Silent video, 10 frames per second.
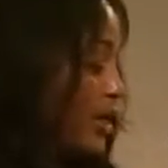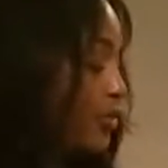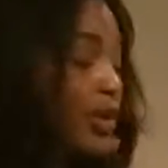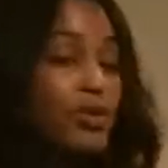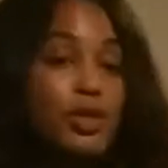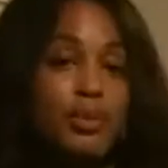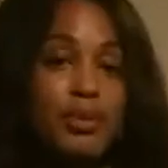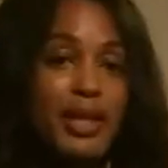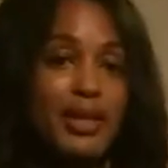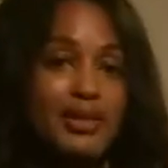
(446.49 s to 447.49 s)
those that are
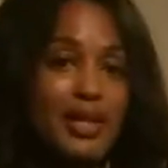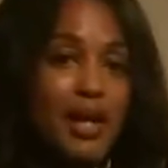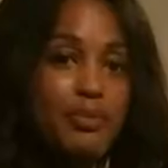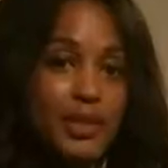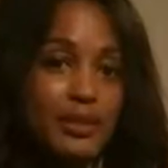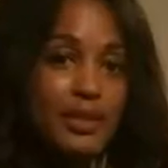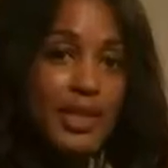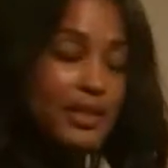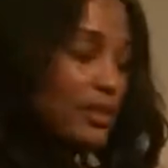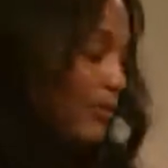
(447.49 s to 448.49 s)
being adopted
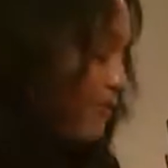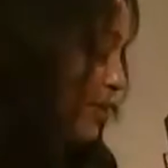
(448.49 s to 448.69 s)
into the